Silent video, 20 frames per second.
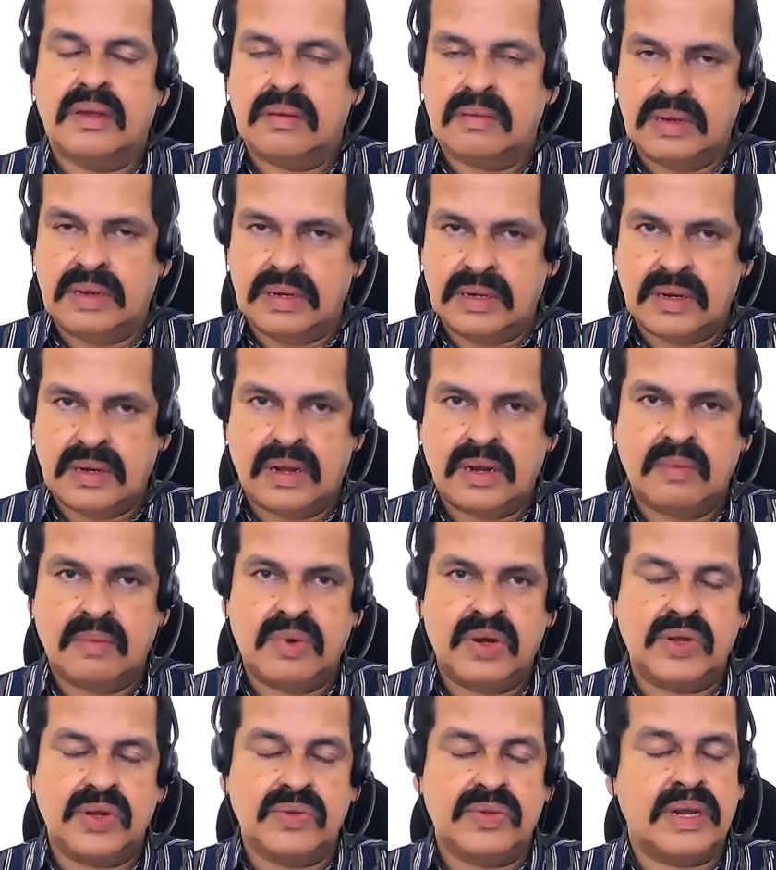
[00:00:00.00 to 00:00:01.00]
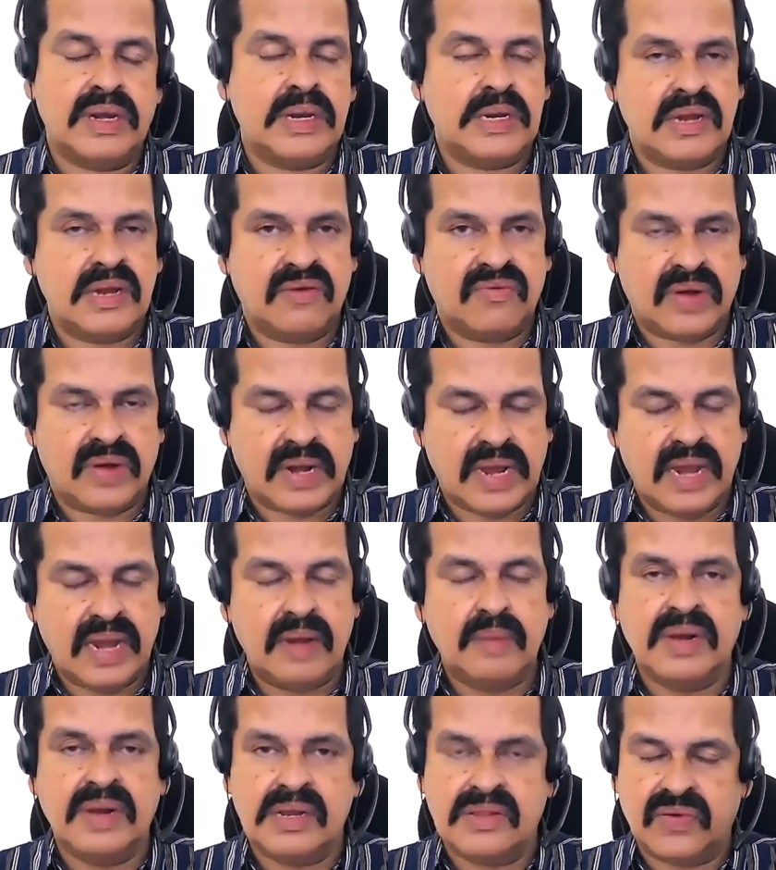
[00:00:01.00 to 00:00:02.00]
we can talk about euthanasia for
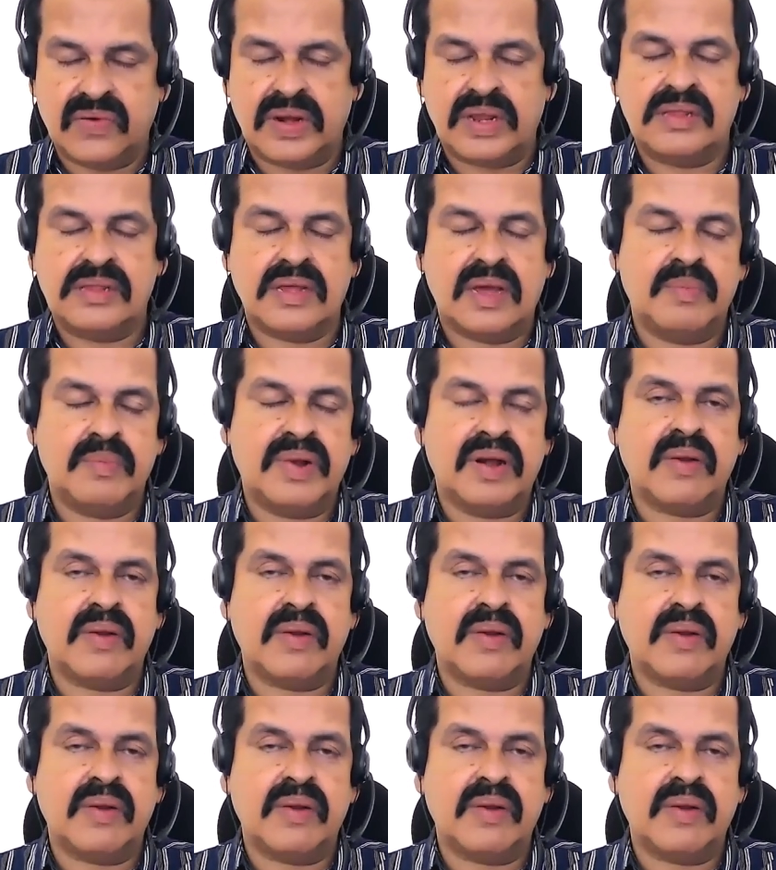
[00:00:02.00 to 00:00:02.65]
animals, for example,